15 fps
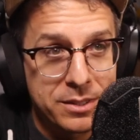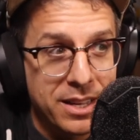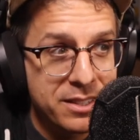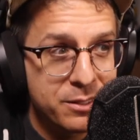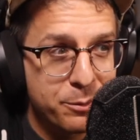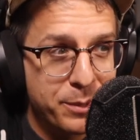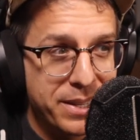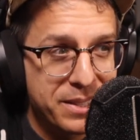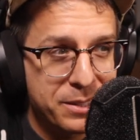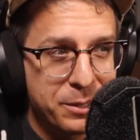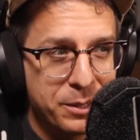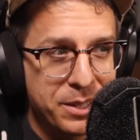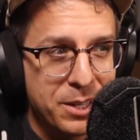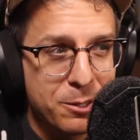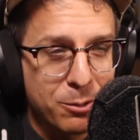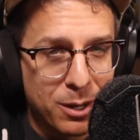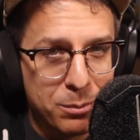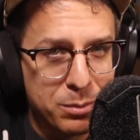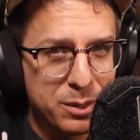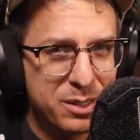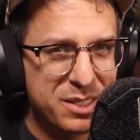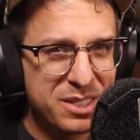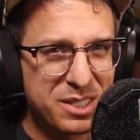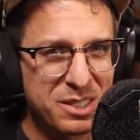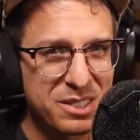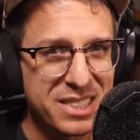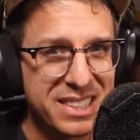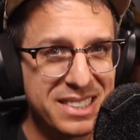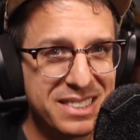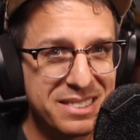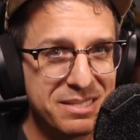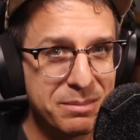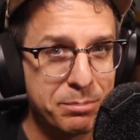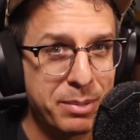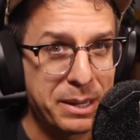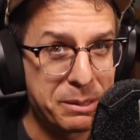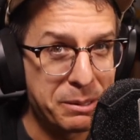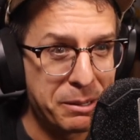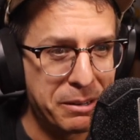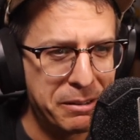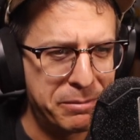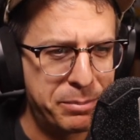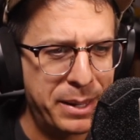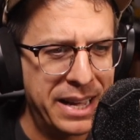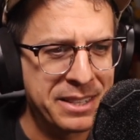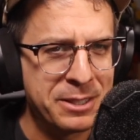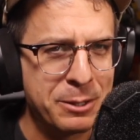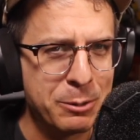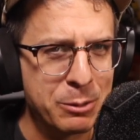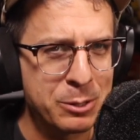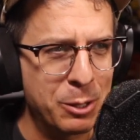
That's the way the cookie crumbles. Sorry, bearer of bad news.